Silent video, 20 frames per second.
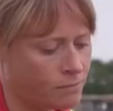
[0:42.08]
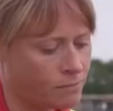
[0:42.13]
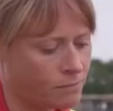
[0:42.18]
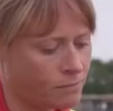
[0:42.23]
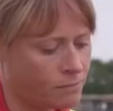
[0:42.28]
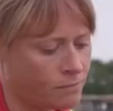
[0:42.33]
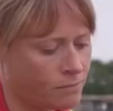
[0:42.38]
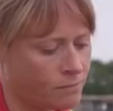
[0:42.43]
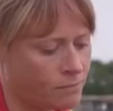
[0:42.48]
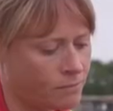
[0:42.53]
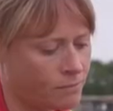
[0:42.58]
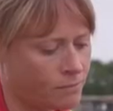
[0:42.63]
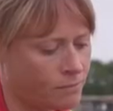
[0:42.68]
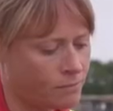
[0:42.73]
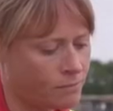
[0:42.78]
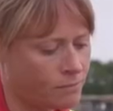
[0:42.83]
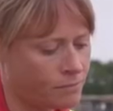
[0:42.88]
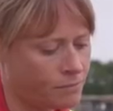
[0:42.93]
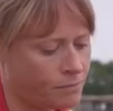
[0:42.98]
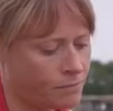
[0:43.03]

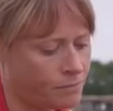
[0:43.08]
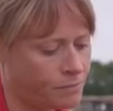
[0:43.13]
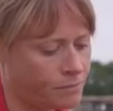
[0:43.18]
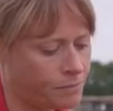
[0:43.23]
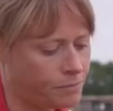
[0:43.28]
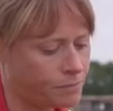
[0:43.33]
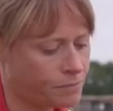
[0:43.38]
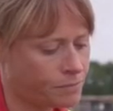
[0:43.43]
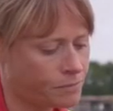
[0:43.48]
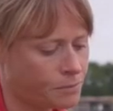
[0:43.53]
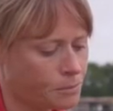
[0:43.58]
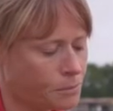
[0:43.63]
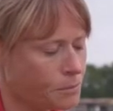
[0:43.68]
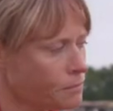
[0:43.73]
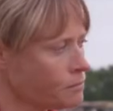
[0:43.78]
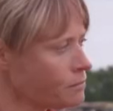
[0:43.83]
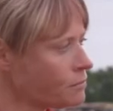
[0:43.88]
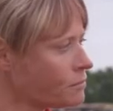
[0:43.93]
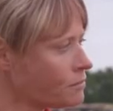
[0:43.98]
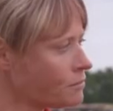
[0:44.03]

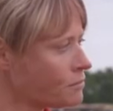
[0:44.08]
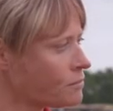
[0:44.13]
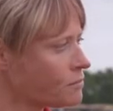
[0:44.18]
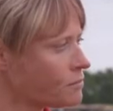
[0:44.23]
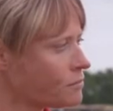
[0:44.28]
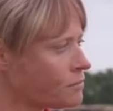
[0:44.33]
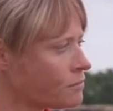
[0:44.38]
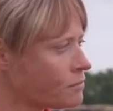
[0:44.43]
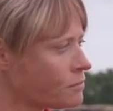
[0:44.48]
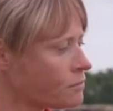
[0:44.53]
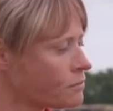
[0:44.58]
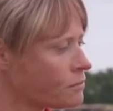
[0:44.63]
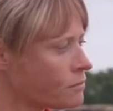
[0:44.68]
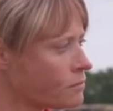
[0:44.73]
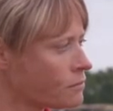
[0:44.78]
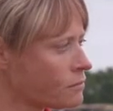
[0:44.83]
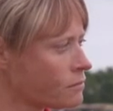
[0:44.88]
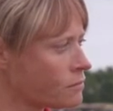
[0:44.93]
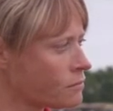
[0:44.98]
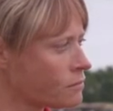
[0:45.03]

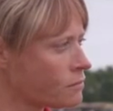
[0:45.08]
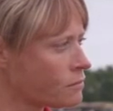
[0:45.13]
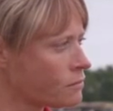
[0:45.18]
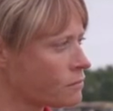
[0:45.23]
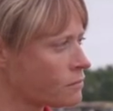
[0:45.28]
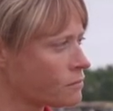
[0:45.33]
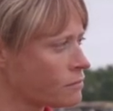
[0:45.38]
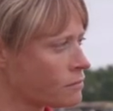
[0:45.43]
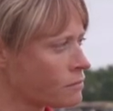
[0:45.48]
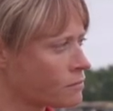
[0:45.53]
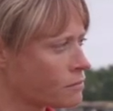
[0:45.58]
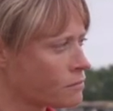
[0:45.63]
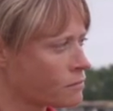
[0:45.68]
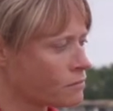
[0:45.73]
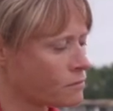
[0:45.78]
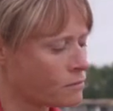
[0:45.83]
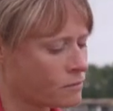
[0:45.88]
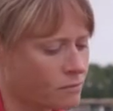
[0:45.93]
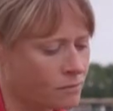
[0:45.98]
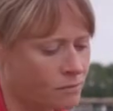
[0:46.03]

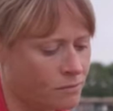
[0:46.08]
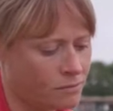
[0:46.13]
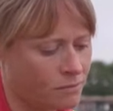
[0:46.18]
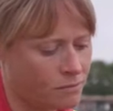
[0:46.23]
This person isn't speaking.